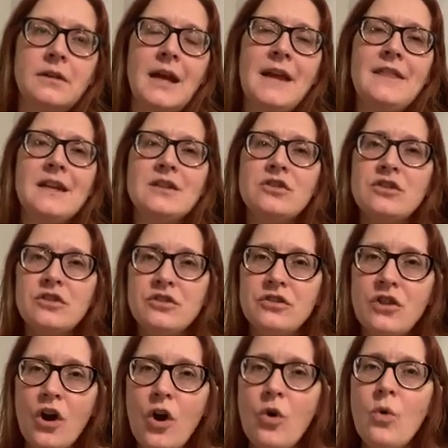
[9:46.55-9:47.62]
And then
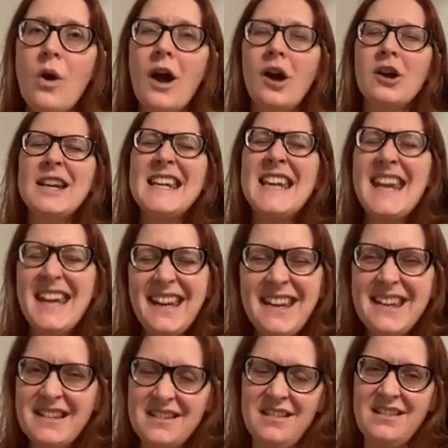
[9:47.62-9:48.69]
show our
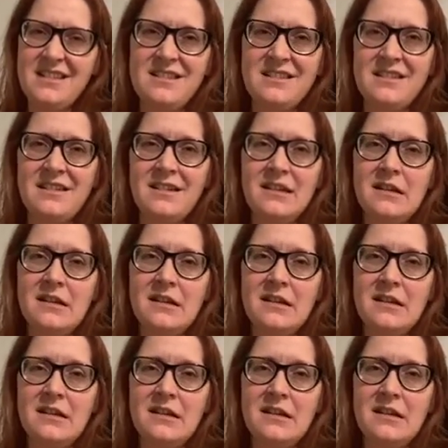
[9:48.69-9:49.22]
kids